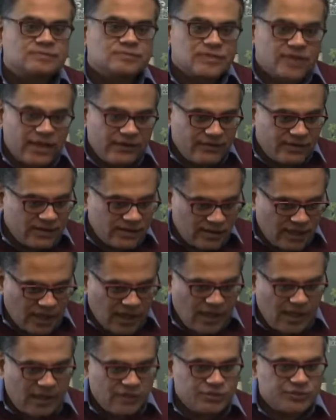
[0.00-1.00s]
given
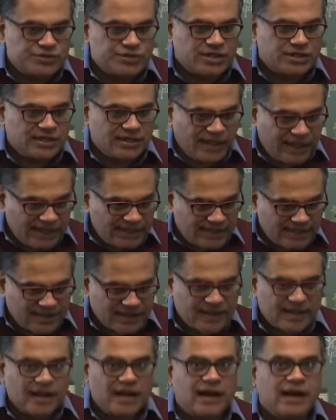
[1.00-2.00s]
out in
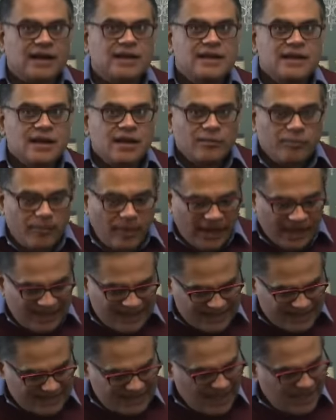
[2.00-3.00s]
Ithaca by
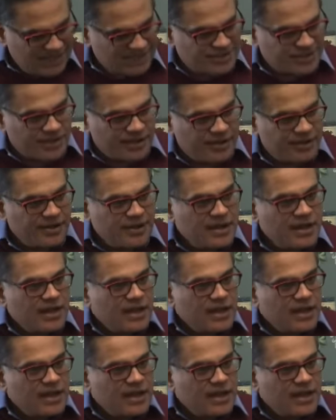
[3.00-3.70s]
the center.